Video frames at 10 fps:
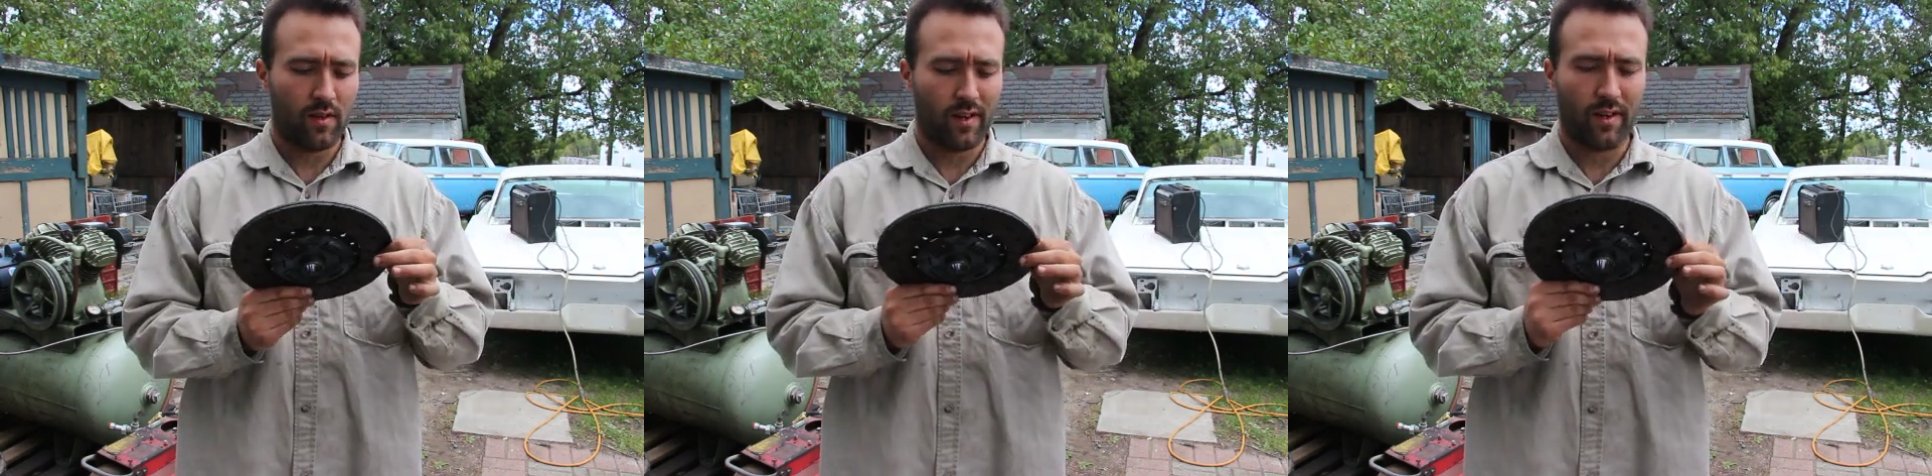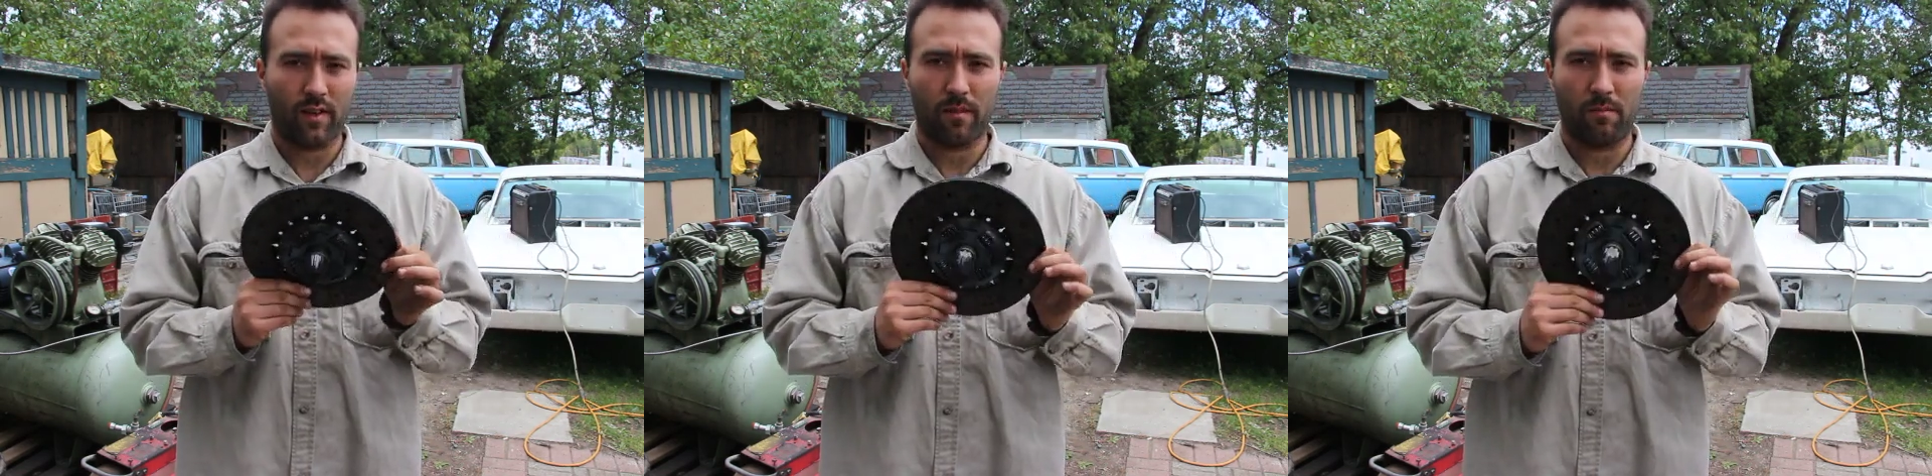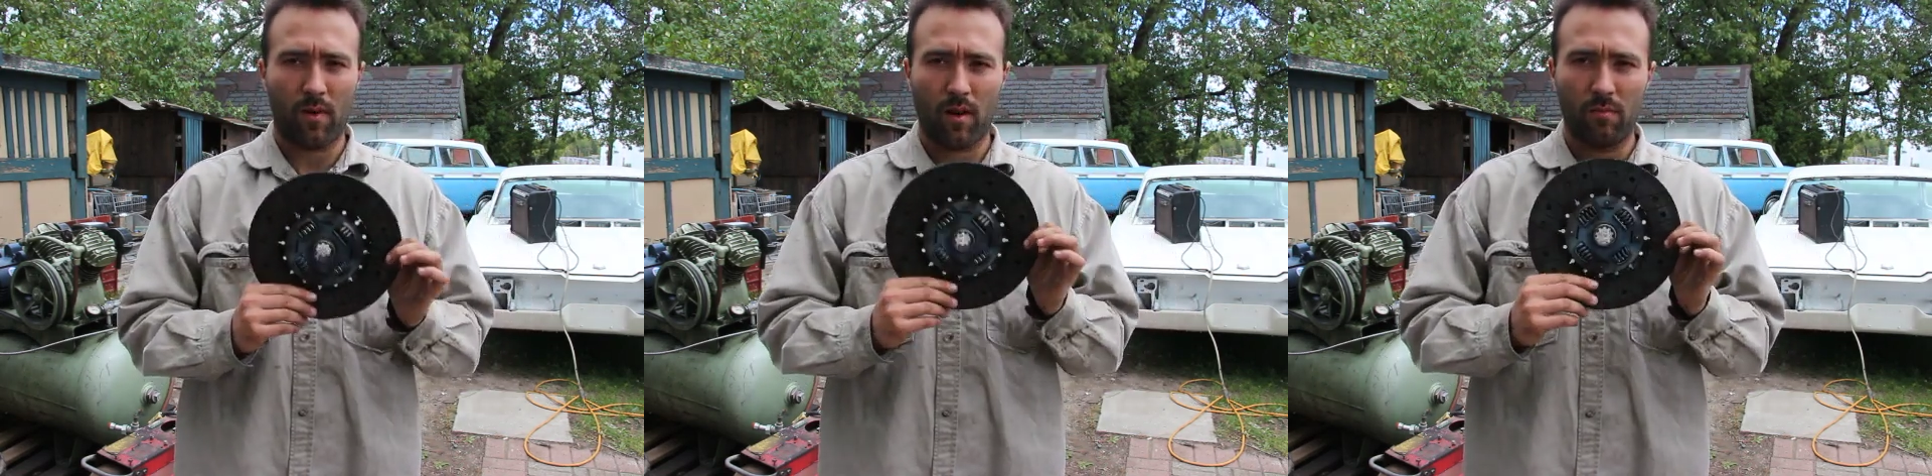like
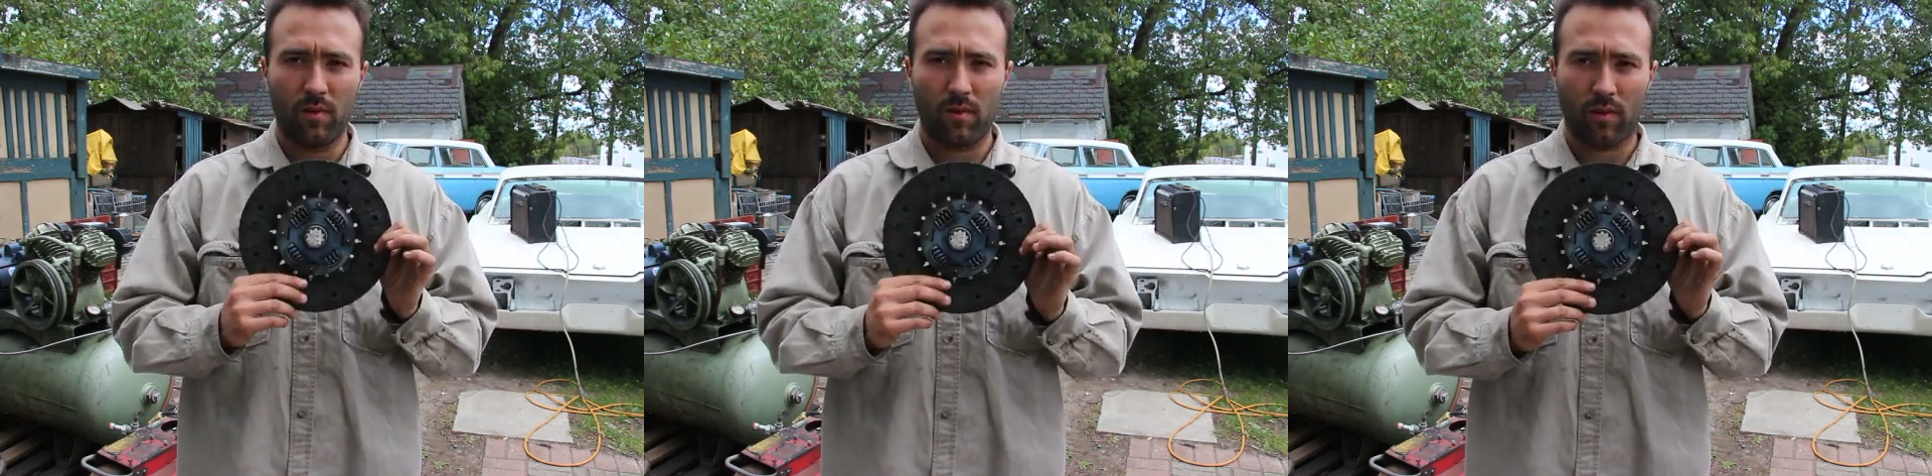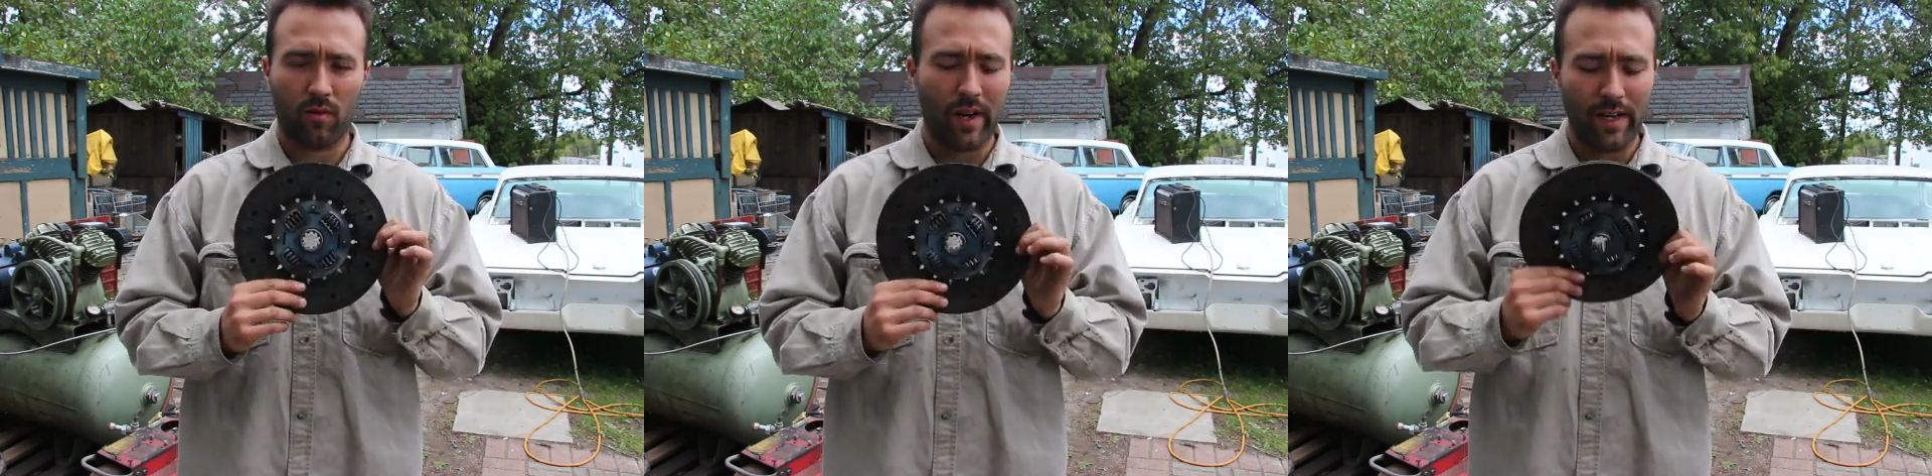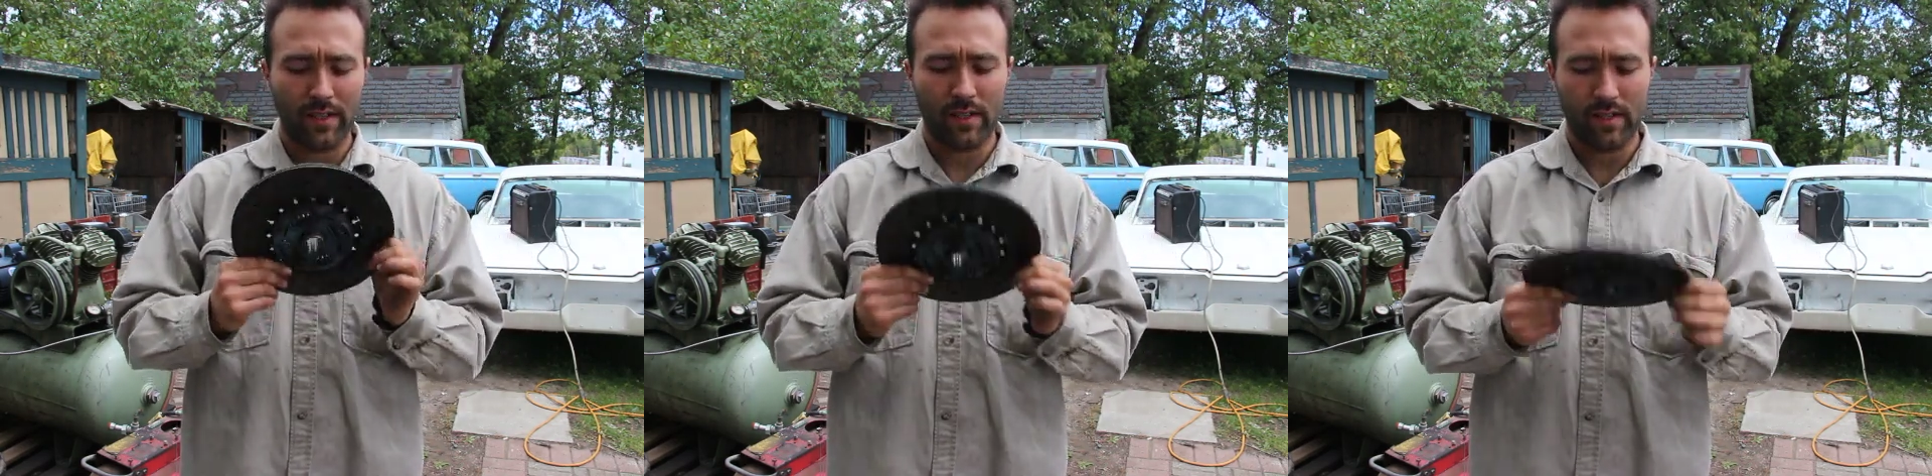marble or
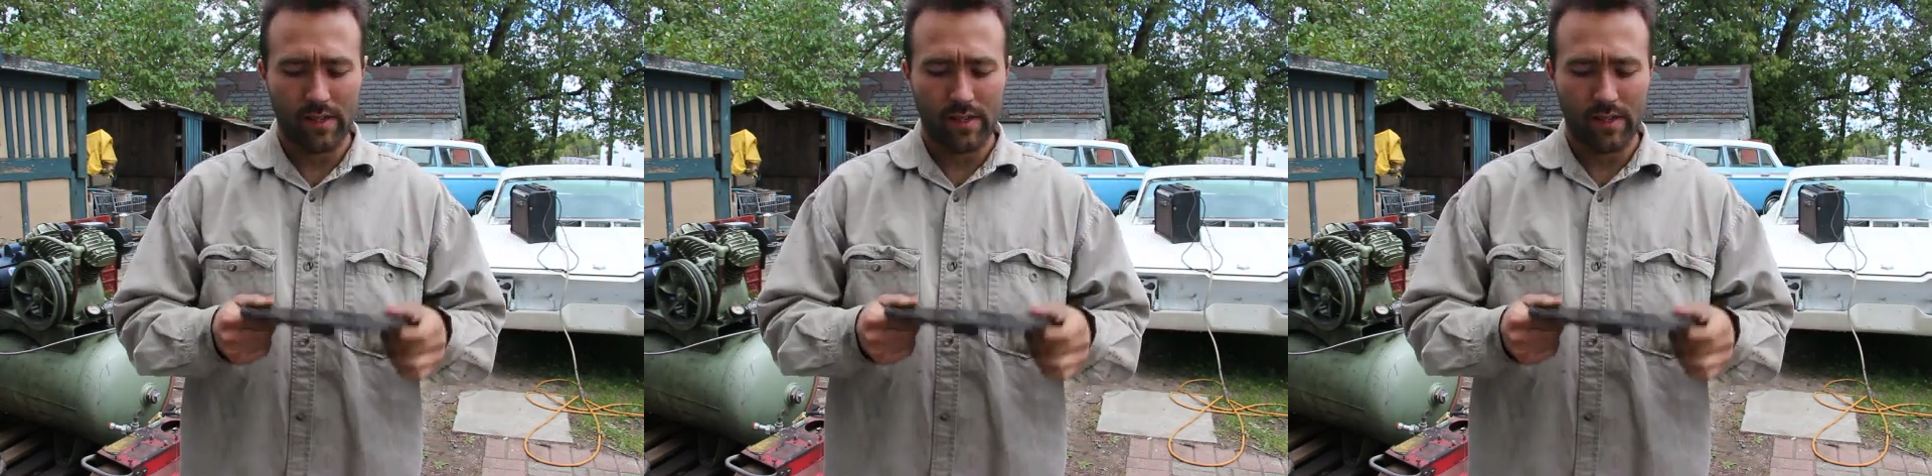granite.